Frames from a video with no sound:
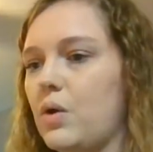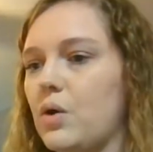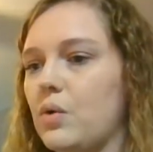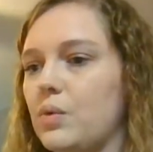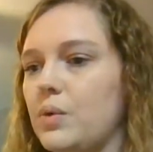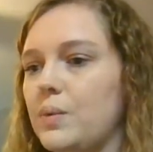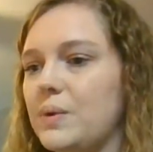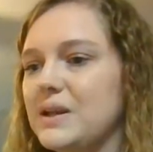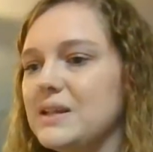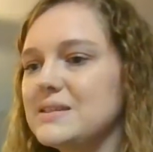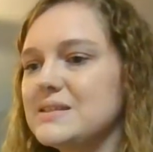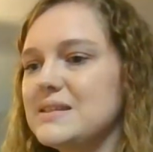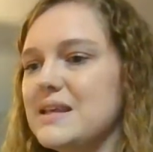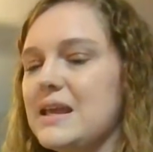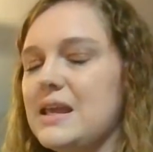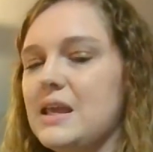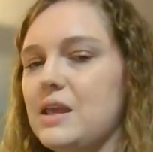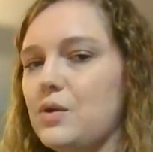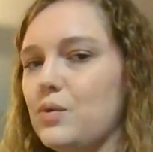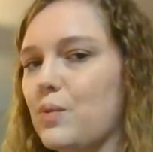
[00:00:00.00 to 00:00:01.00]
we wouldn't say
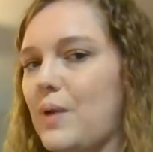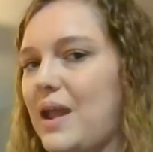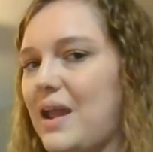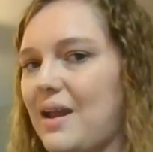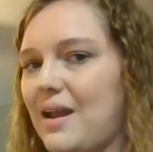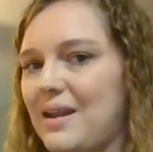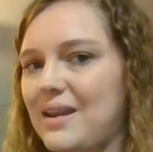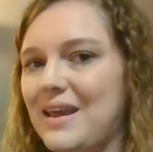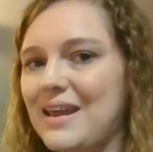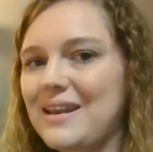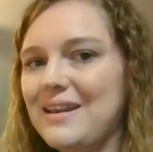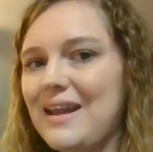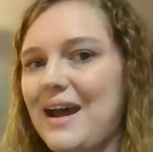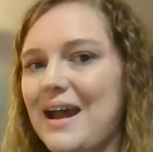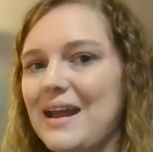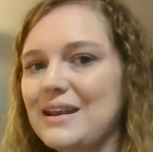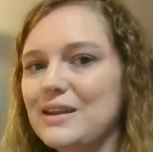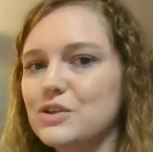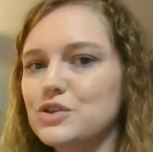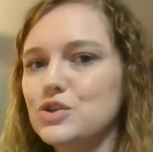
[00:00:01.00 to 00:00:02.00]
he ran
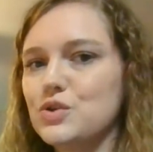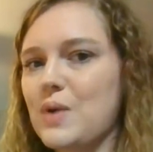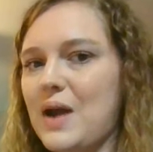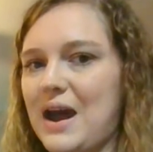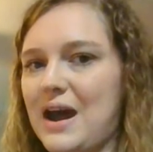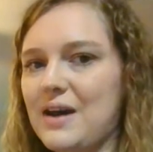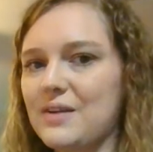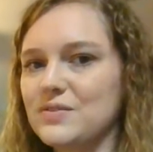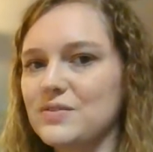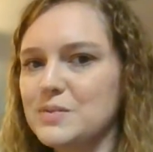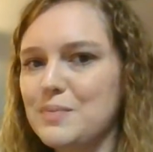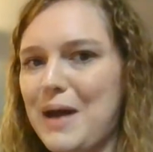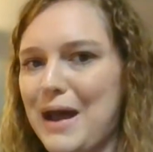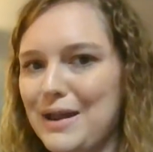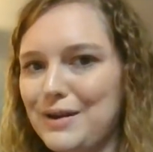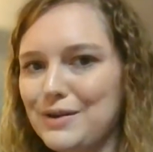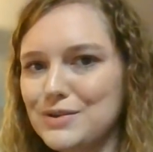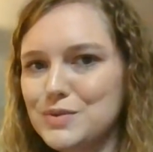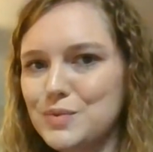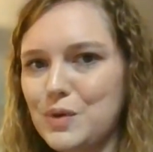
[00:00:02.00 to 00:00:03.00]
9 2/2
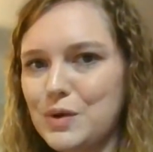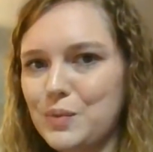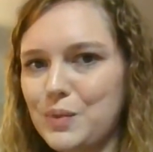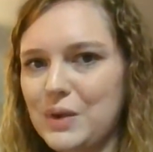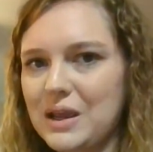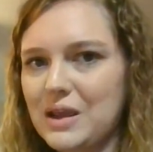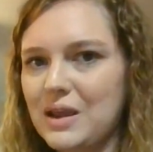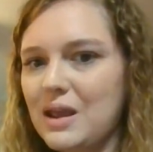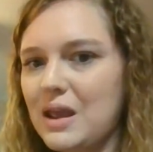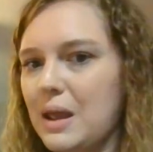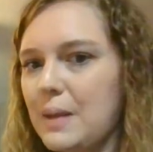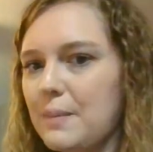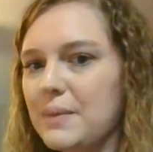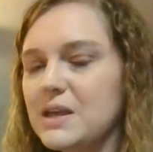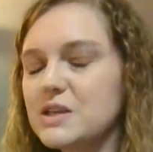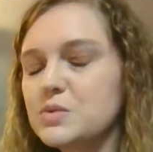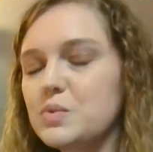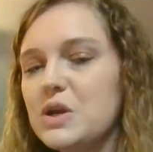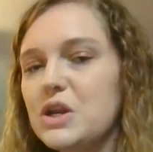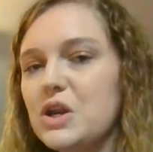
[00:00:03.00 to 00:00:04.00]
miles, would we?
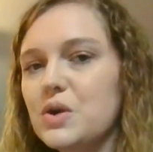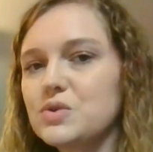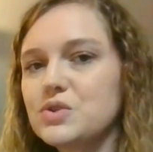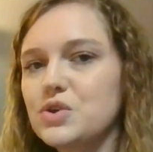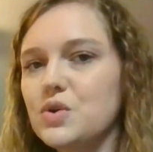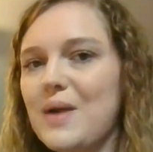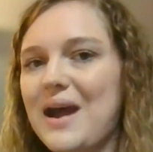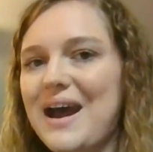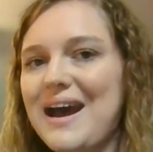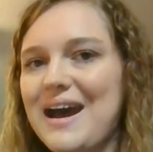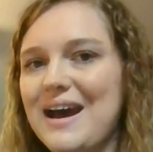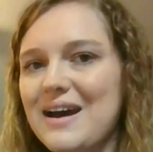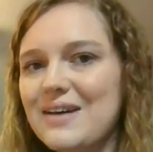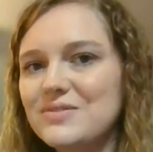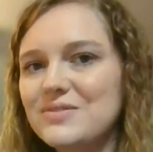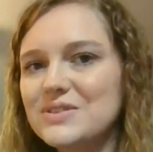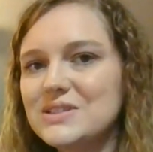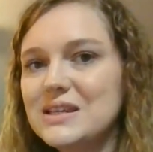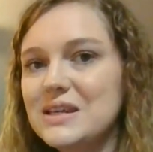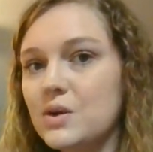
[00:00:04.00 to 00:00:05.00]
Because we know
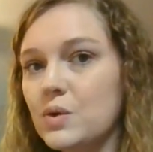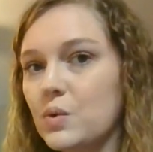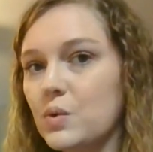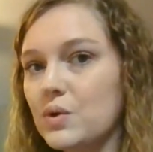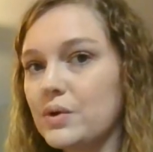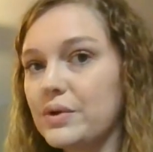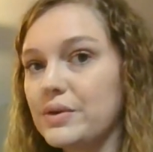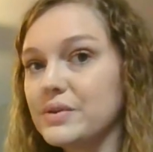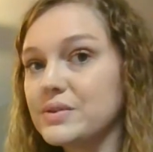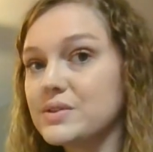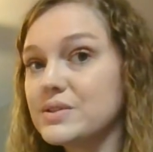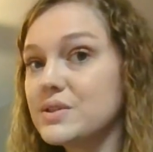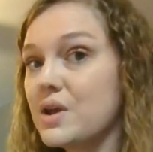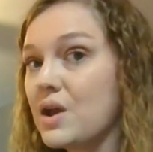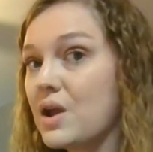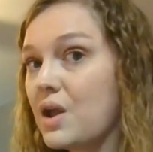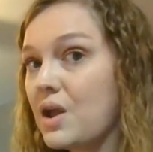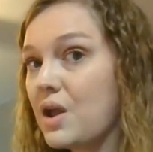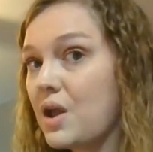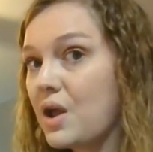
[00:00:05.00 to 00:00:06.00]
2/2 equals
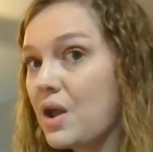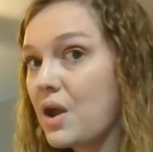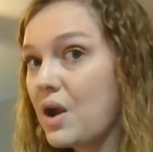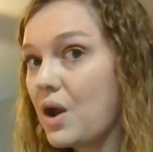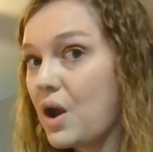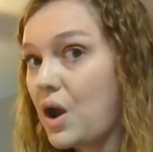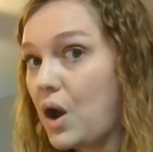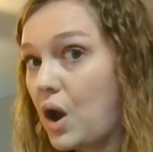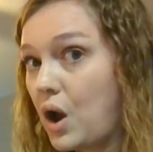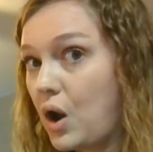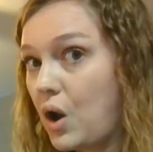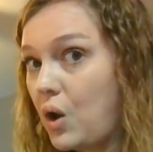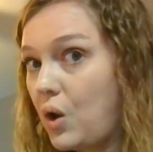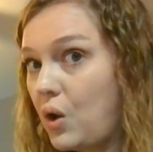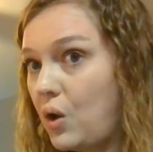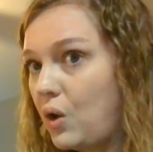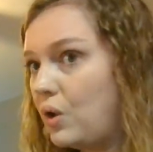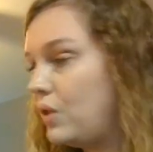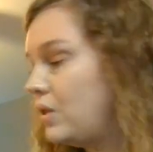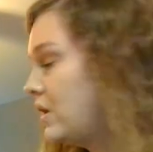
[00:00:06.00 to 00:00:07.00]
a
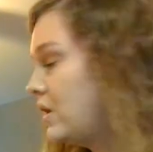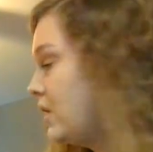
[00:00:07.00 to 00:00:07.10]
whole.